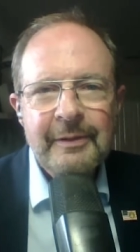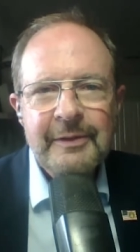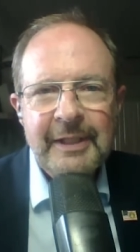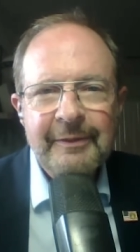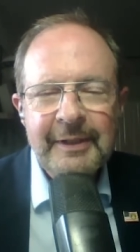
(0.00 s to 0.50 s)

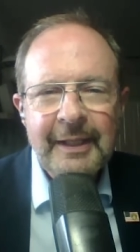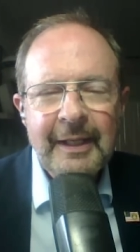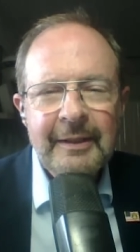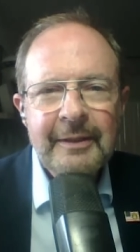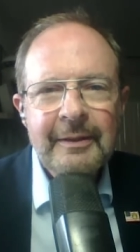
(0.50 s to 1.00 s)
Stephanie
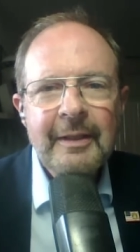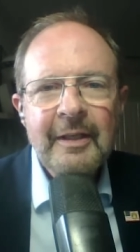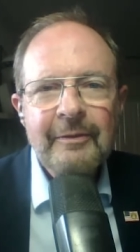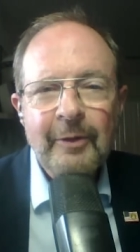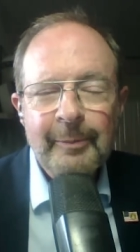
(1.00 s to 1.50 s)
Hannon,
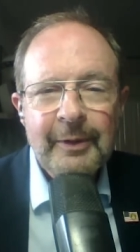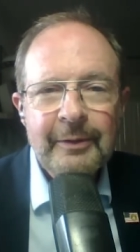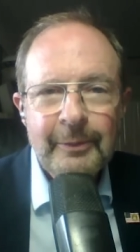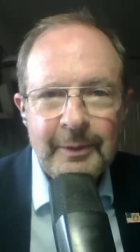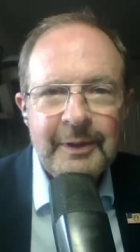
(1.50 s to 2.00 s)
former
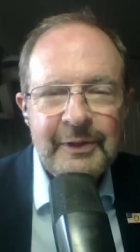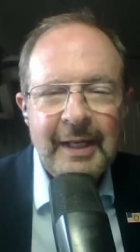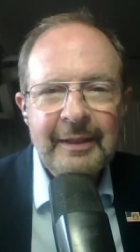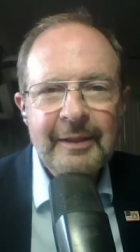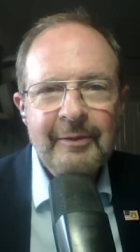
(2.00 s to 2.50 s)
Google executive.